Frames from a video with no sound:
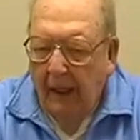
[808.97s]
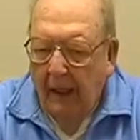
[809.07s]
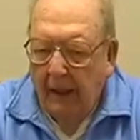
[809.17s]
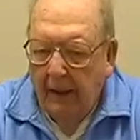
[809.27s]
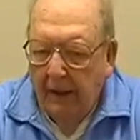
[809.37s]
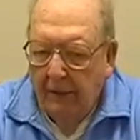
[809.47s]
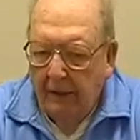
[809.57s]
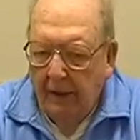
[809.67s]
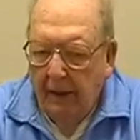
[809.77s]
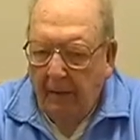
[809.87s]
and they
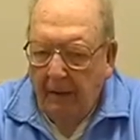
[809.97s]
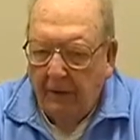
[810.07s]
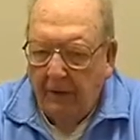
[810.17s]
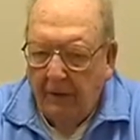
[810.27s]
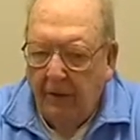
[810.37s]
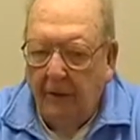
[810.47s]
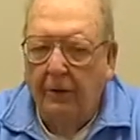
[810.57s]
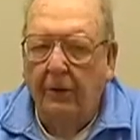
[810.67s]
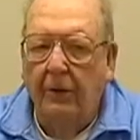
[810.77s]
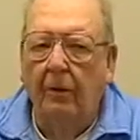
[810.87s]
sent
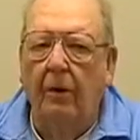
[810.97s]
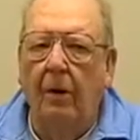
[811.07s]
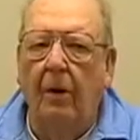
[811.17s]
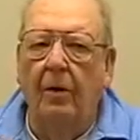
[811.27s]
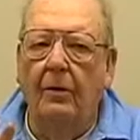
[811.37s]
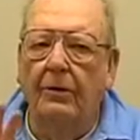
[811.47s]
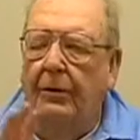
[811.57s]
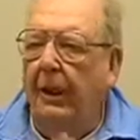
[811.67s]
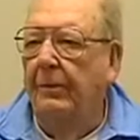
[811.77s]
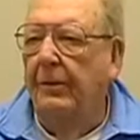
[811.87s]
messages to all
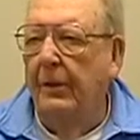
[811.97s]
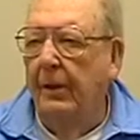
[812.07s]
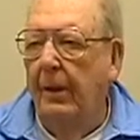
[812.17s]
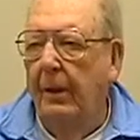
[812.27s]
ships